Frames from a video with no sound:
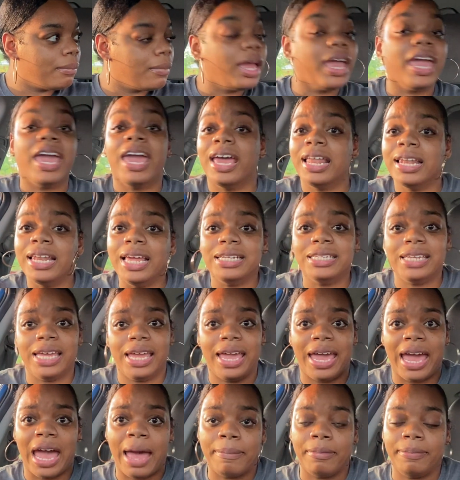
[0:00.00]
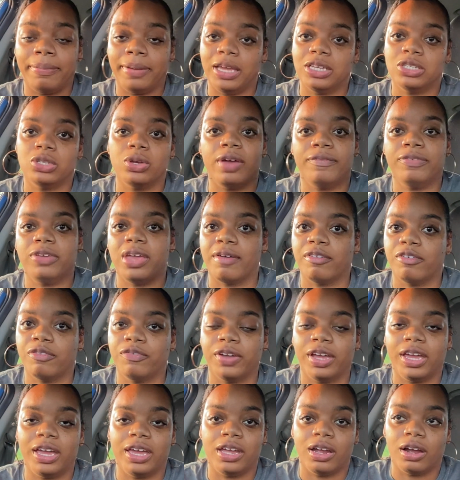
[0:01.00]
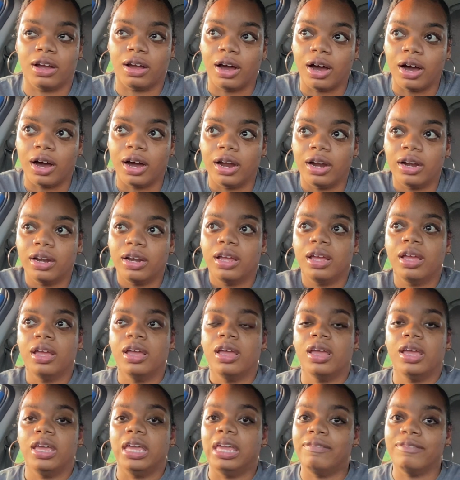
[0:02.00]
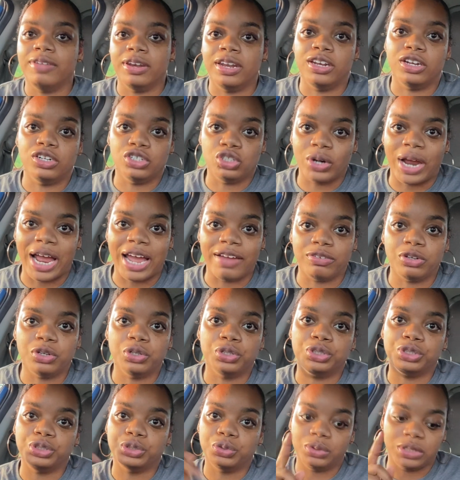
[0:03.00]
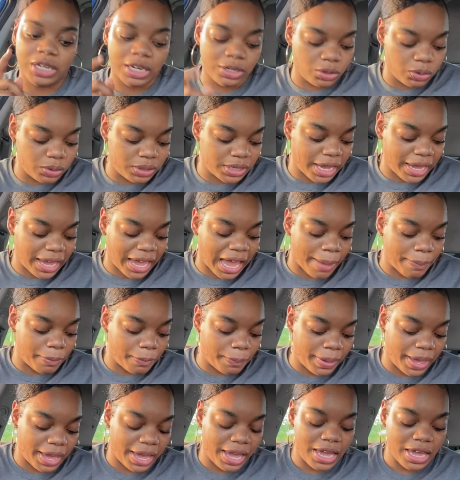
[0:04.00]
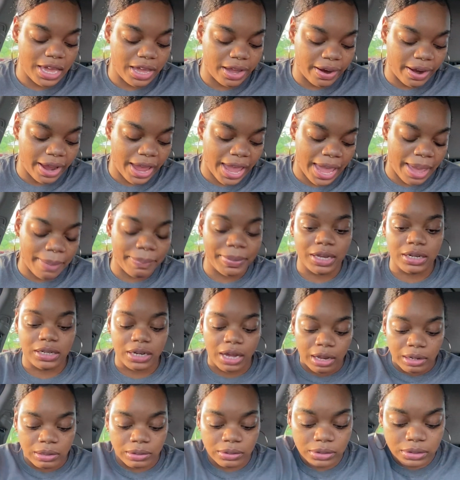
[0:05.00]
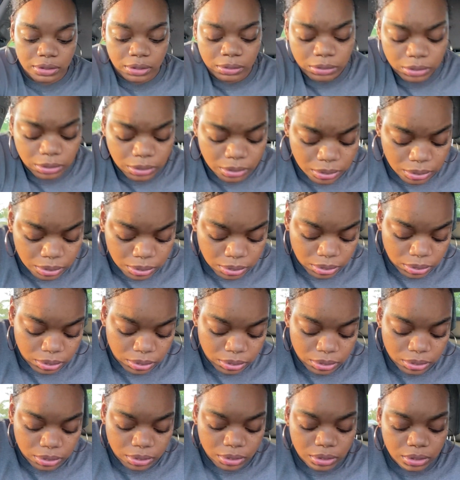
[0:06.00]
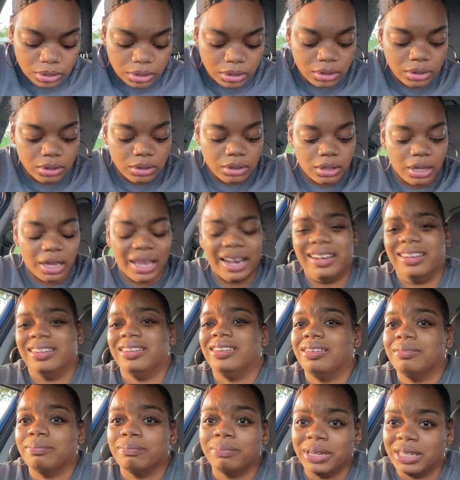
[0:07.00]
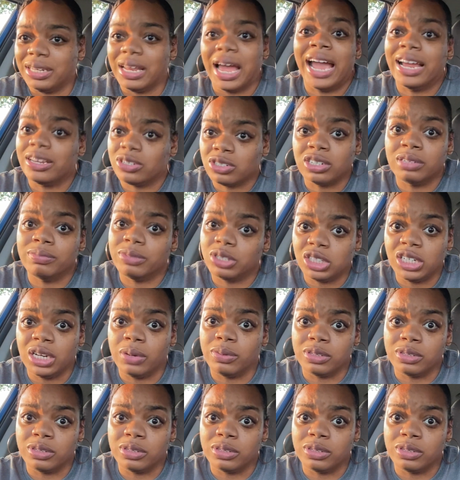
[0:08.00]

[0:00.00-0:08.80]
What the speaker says: And they take Apple Pay. So if you ever forget your card, even in the drive-thru, they do take Apple Pay here at McDonald's. Ooh. But the ice cream machine was